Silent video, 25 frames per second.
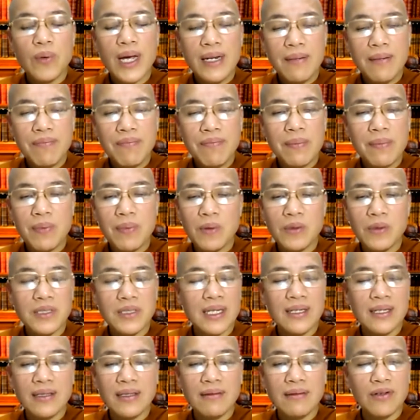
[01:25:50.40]
When people
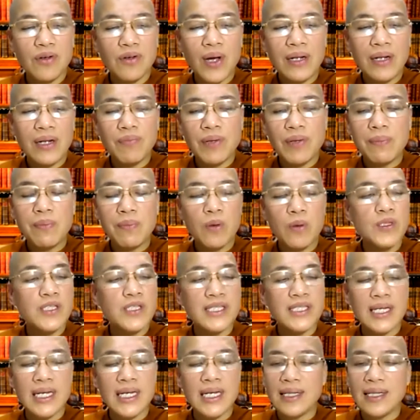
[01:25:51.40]
think, when
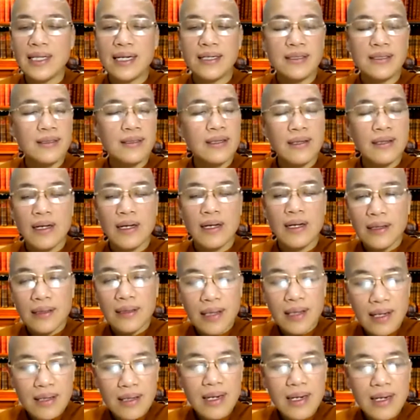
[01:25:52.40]
people see that
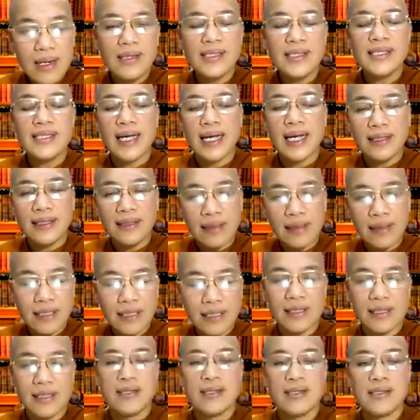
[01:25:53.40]
the nuns can
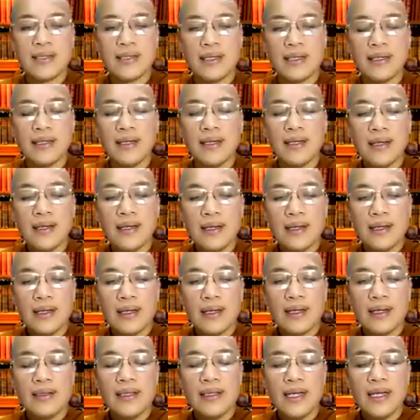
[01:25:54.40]
teach us,
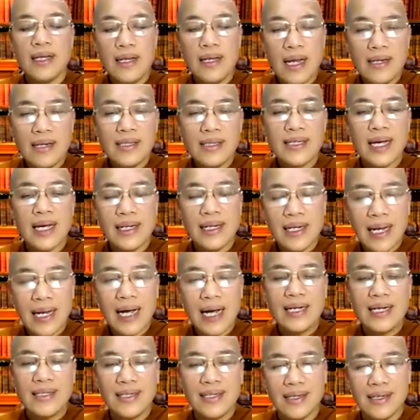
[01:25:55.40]
the nuns can
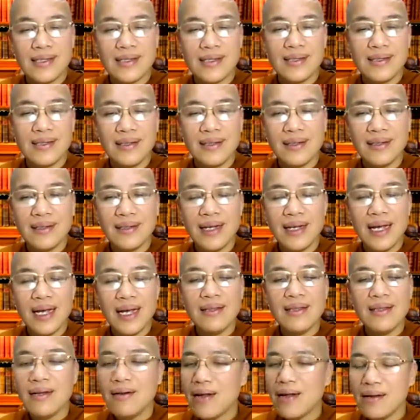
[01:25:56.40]
guide us,
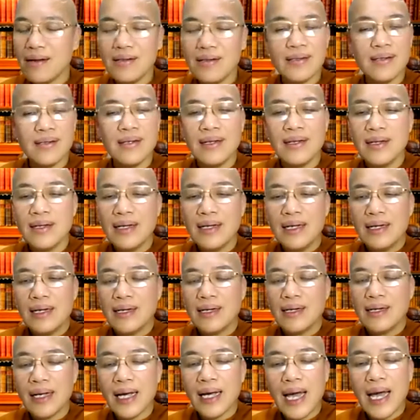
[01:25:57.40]
and the nuns
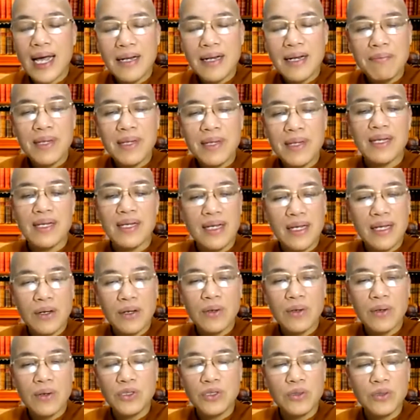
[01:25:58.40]
can be
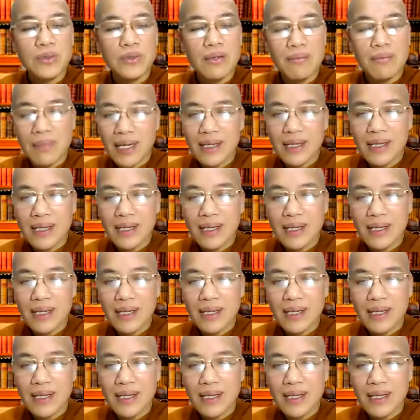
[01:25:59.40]
equal to the
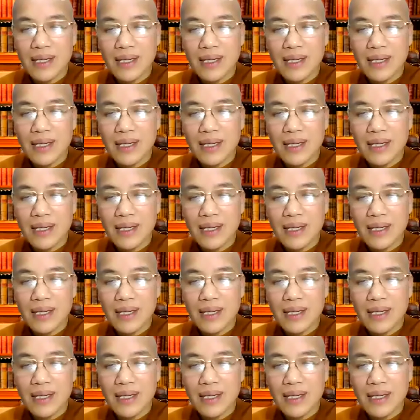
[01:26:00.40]
monks,